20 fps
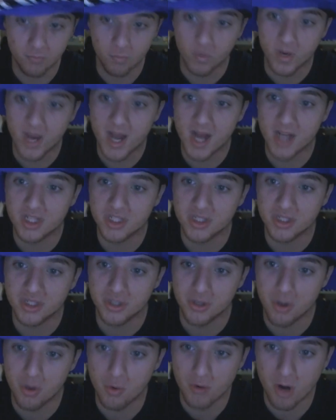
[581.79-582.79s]
reaction
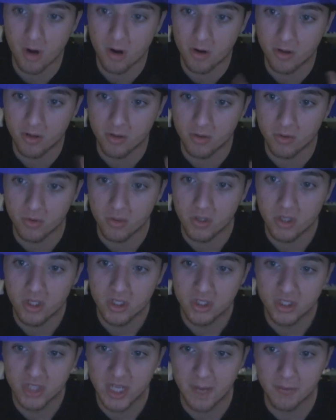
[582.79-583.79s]
to No Naruto
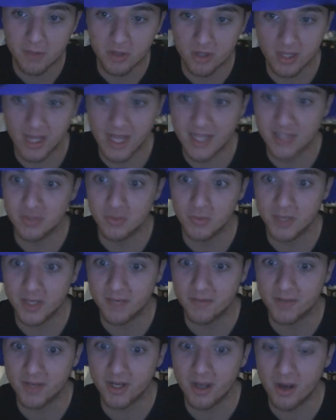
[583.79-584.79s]
chapter last
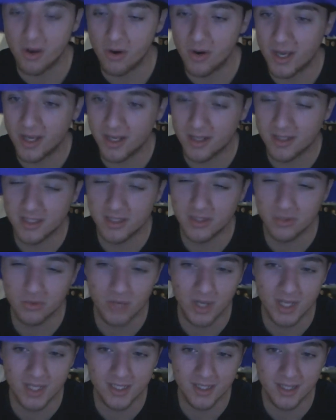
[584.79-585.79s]
week video. And I'll see you
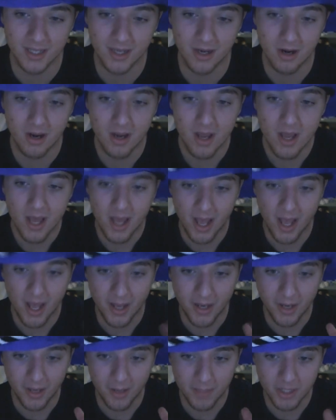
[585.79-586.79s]
guys later.
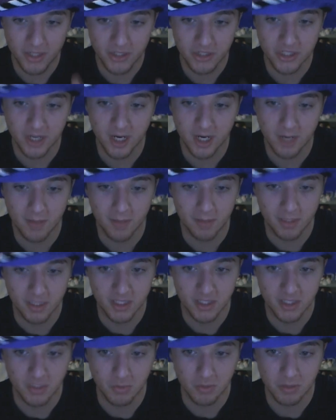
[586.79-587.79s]
And make sure to check out my
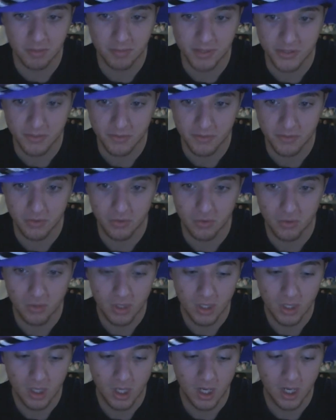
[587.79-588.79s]
Bleach in One Piece review.
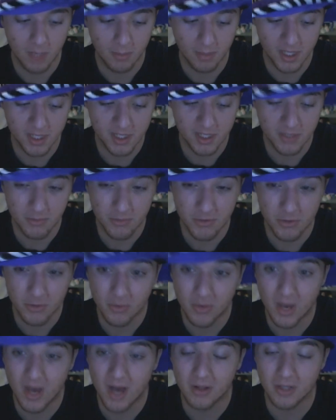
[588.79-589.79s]
Bleach
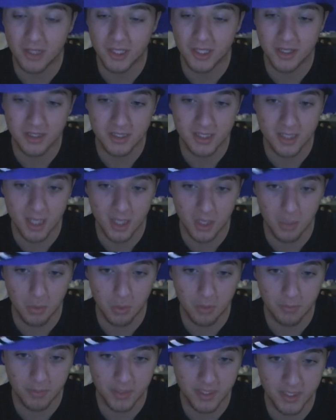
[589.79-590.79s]
review out later today.
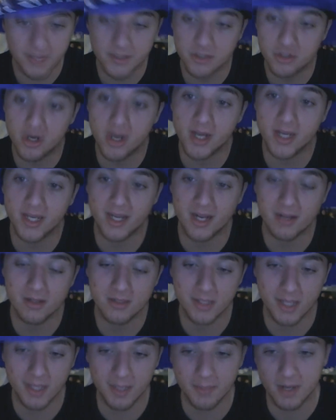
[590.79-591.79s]
One Piece I'll try and get out
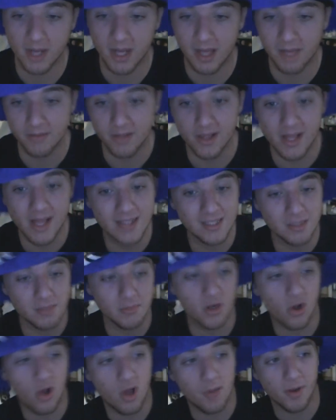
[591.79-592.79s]
today, but I have class. I'm
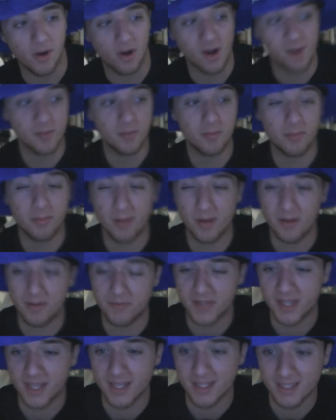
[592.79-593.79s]
going to go help my grandma prepare
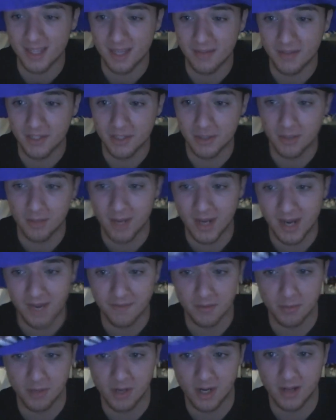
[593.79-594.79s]
for Thanksgiving, so I might
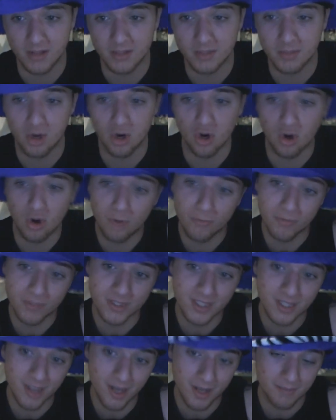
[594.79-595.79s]
have to put it out tomorrow. Hopefully
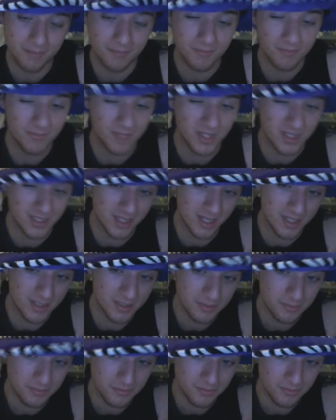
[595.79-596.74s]
tonight. Thanks, guys.